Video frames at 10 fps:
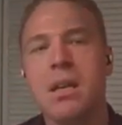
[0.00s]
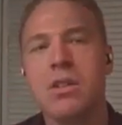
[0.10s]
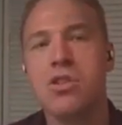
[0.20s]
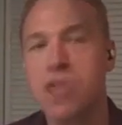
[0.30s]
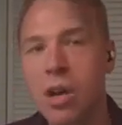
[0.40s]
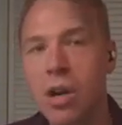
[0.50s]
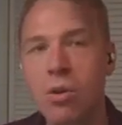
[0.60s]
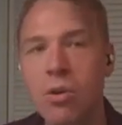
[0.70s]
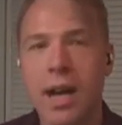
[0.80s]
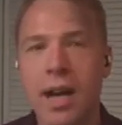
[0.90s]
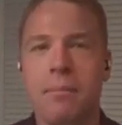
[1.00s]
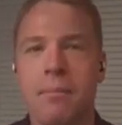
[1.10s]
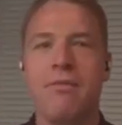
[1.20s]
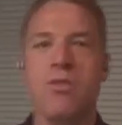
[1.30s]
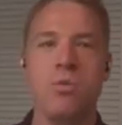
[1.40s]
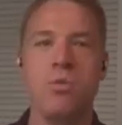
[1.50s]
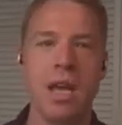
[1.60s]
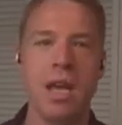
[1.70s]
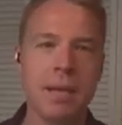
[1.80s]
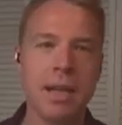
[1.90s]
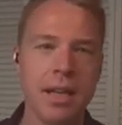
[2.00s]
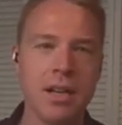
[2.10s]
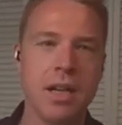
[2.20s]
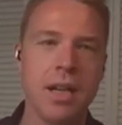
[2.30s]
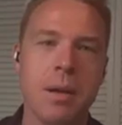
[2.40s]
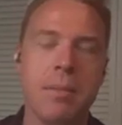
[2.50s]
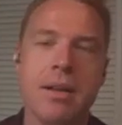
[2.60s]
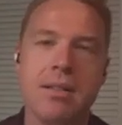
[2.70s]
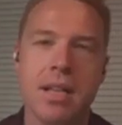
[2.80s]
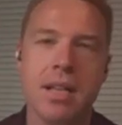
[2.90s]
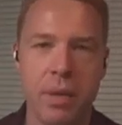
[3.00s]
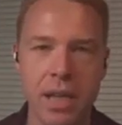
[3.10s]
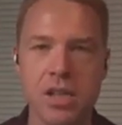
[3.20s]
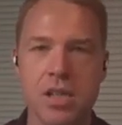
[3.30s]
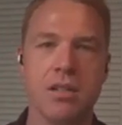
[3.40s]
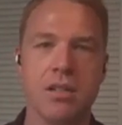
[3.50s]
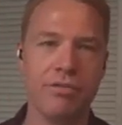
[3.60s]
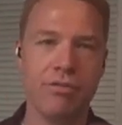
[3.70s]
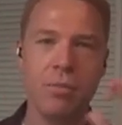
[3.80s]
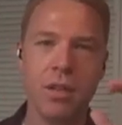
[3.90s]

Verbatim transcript: So um, if you hit up that link, jdm.bio slash pitch, there's a little form.